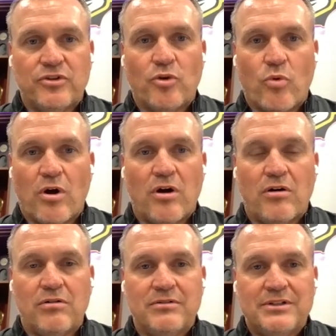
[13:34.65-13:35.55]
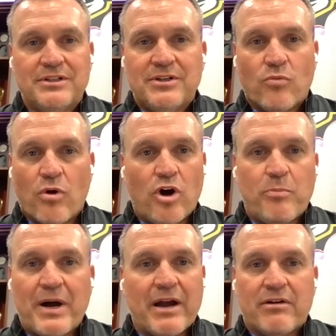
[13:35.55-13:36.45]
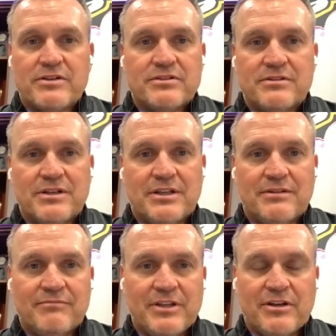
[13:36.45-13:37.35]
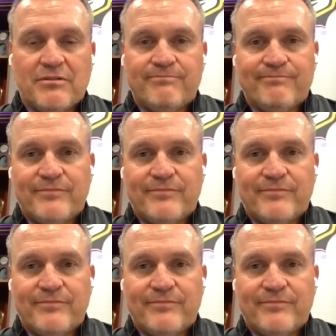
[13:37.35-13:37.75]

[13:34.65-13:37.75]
you know, we're all pirates. And, you know,